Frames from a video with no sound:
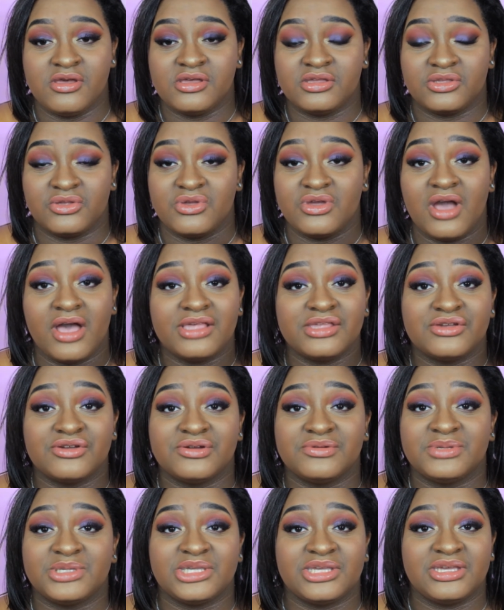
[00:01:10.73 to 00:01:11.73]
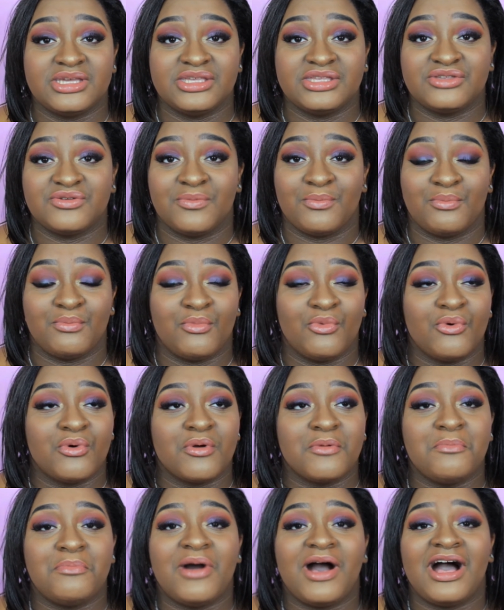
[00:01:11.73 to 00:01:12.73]
So you guys are gonna see some
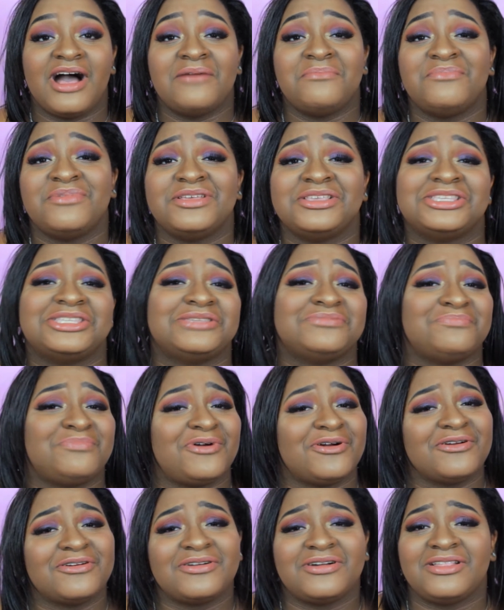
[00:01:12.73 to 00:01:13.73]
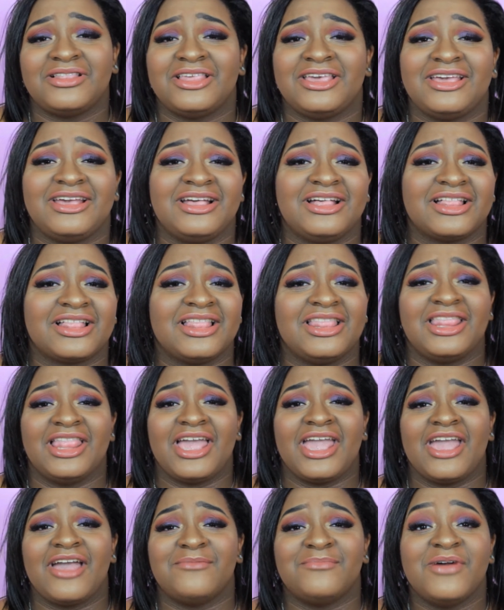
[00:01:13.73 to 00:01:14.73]
more poppin', sparkly,
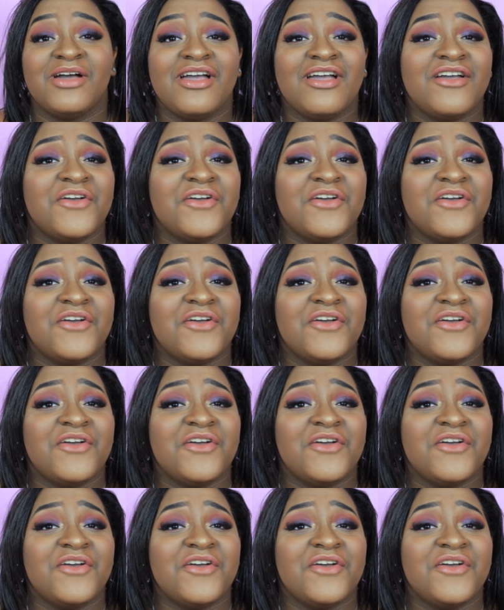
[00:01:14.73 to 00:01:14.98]
glam